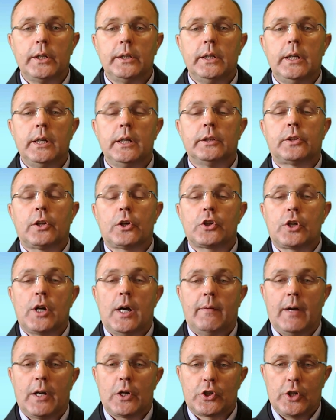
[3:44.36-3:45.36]
pojedinih
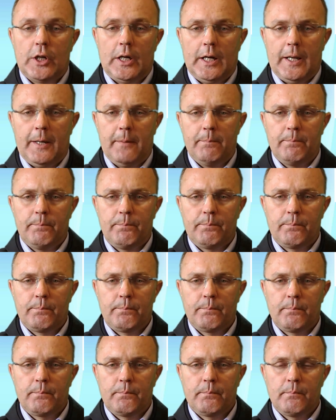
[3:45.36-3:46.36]
država žele?
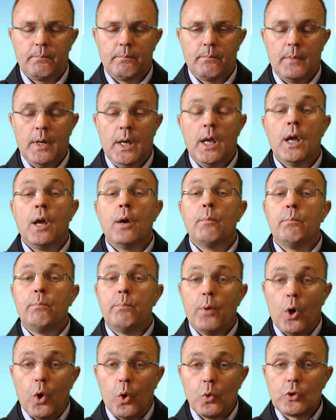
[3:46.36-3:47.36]

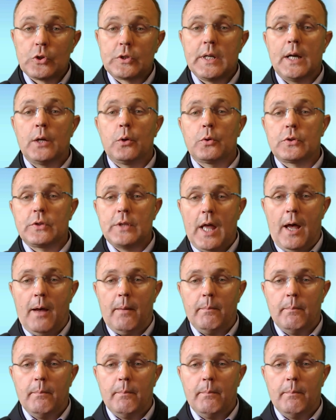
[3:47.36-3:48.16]
Pouzdano znam